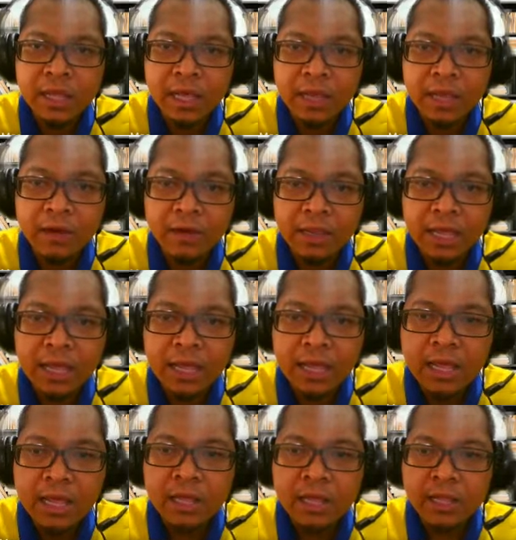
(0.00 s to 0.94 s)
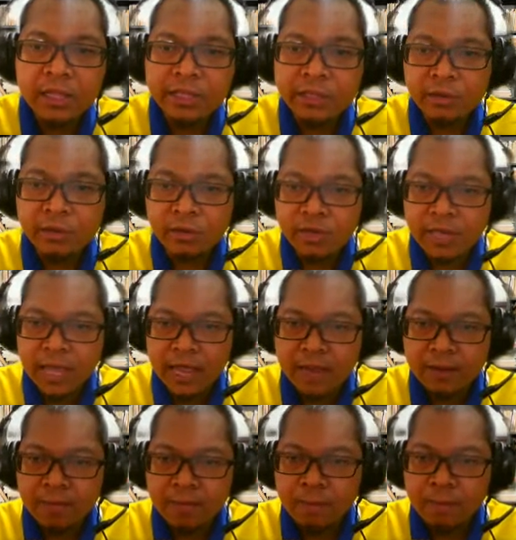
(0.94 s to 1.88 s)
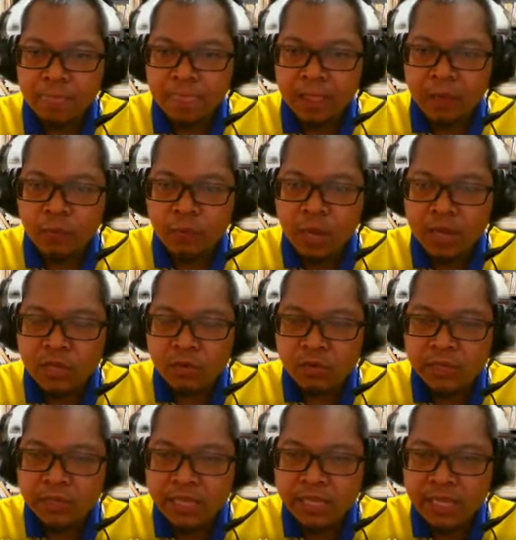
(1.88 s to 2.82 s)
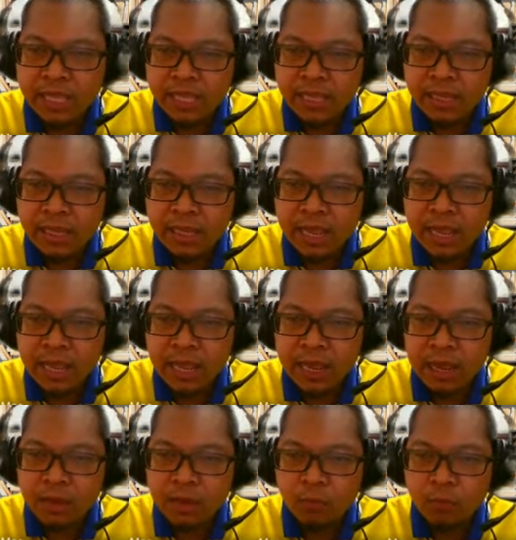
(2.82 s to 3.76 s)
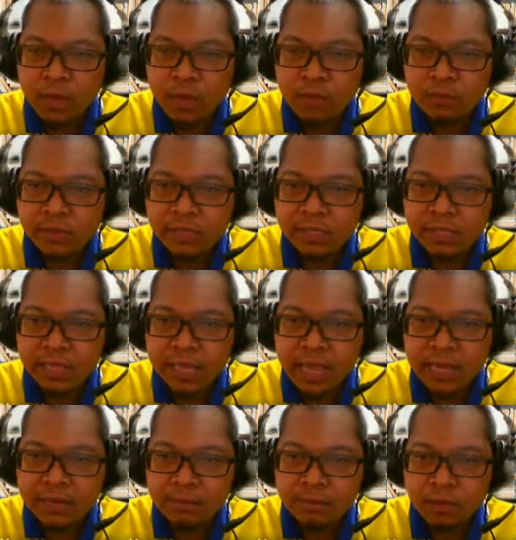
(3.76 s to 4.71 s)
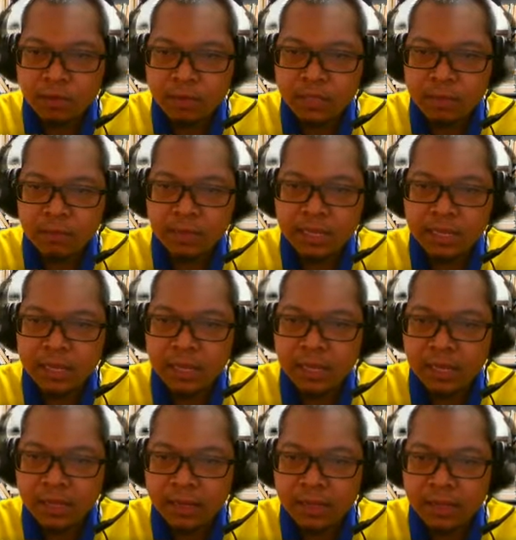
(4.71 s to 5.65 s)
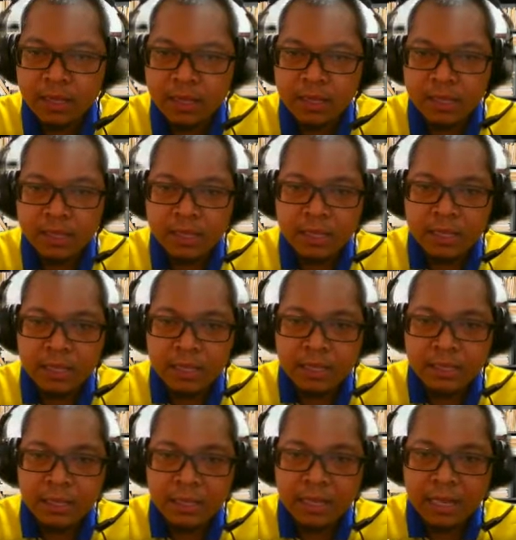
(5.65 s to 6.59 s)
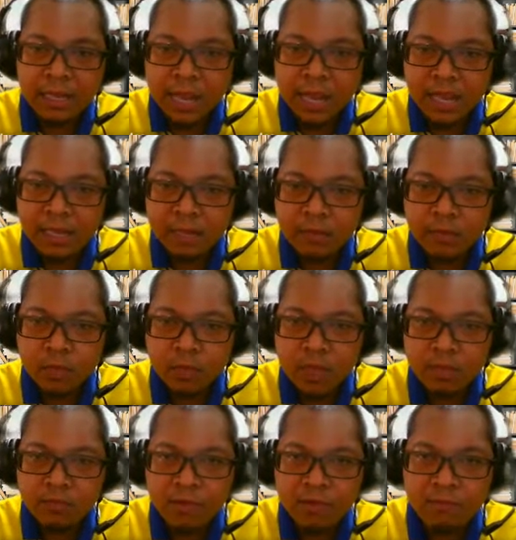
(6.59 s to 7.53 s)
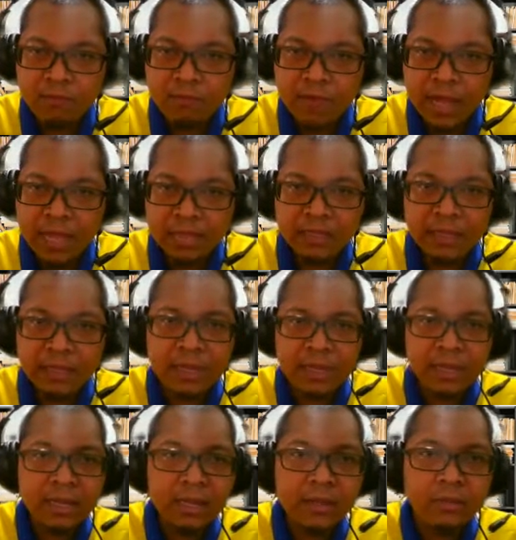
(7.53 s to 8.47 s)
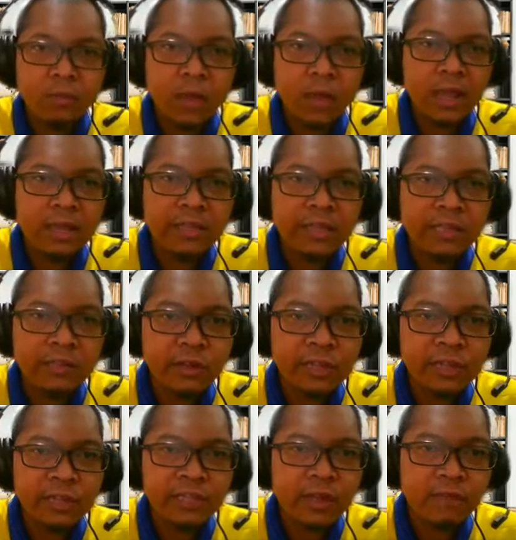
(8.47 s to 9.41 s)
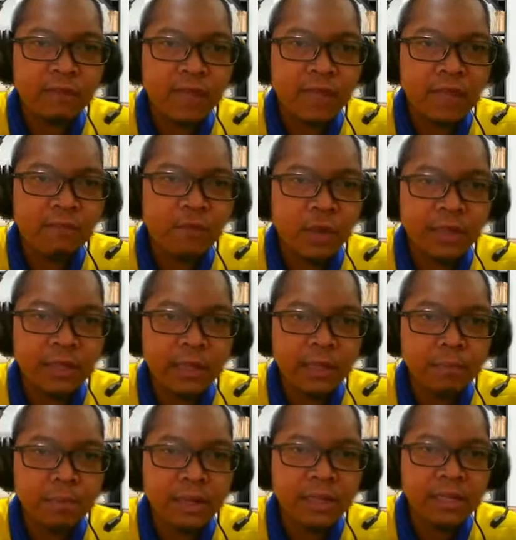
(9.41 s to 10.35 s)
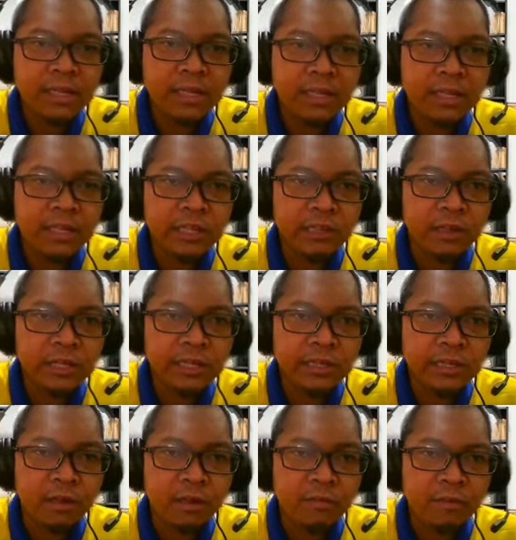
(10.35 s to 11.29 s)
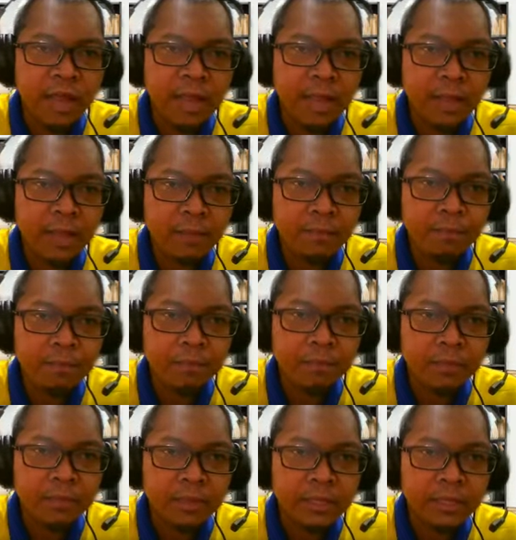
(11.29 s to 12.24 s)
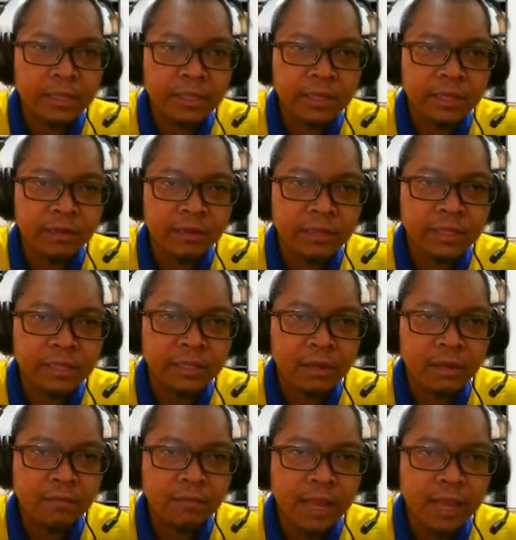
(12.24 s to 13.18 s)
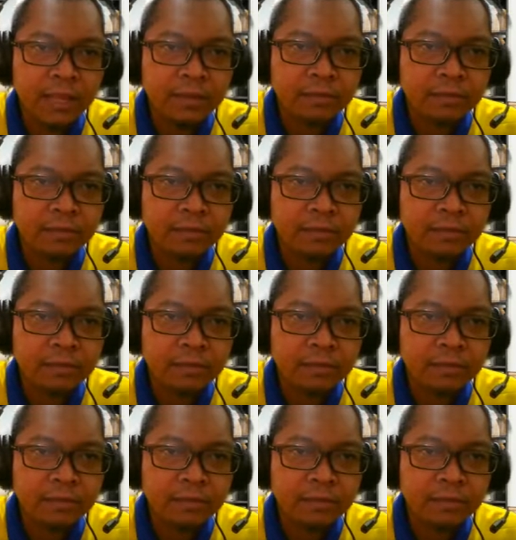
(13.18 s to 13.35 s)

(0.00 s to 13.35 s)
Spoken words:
Okay. So that when you see at the bottom here, the light will reflected. Where is the sources of light? For example, this is the sources of light. This is the sources of light.